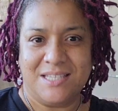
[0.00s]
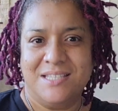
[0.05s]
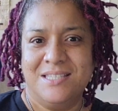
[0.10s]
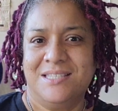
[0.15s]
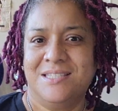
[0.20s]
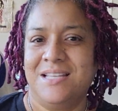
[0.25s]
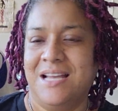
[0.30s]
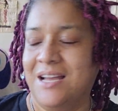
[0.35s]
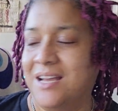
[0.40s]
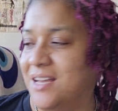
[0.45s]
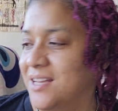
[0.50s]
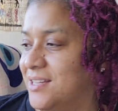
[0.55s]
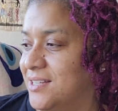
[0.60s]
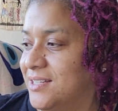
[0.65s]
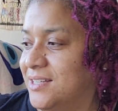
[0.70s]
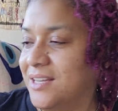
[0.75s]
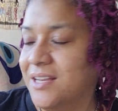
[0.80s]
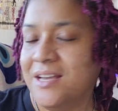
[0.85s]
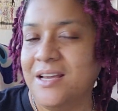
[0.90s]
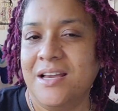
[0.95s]
It's not,
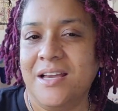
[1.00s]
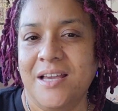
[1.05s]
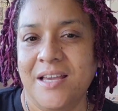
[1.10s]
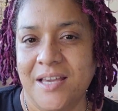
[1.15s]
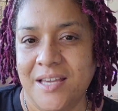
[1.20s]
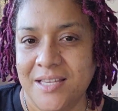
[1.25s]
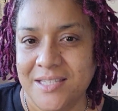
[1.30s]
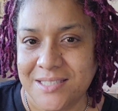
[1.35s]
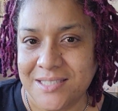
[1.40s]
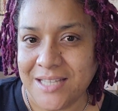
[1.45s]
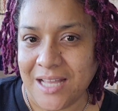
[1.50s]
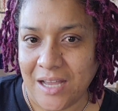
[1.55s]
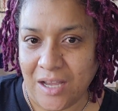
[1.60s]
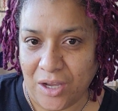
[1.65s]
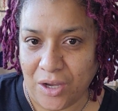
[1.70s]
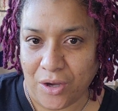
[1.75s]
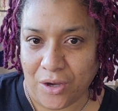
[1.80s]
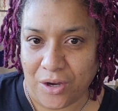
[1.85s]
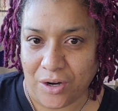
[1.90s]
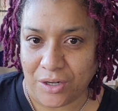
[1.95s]
it's not
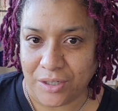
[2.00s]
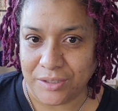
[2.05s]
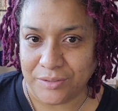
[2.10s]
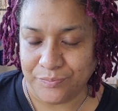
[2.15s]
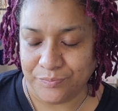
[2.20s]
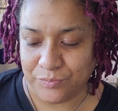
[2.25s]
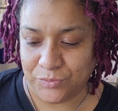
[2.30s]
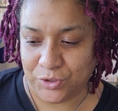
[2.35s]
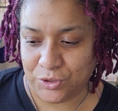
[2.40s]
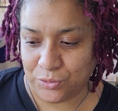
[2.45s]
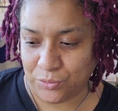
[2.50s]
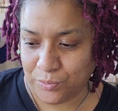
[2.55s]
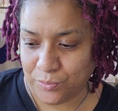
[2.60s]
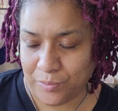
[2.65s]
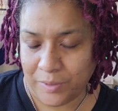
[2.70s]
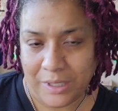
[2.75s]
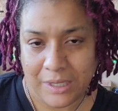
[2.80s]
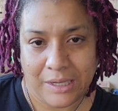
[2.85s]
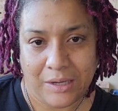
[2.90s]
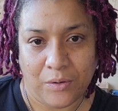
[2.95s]
hard
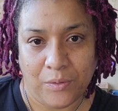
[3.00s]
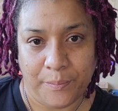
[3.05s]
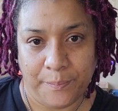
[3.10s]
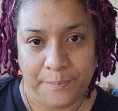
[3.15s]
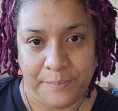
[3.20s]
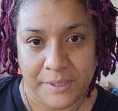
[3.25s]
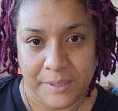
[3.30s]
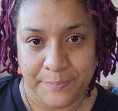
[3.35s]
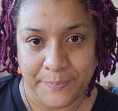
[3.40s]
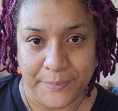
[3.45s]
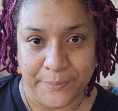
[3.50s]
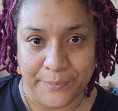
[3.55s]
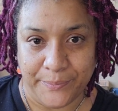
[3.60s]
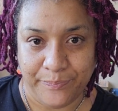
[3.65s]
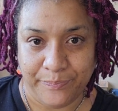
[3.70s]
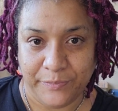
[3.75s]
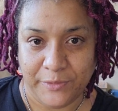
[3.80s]
to help people.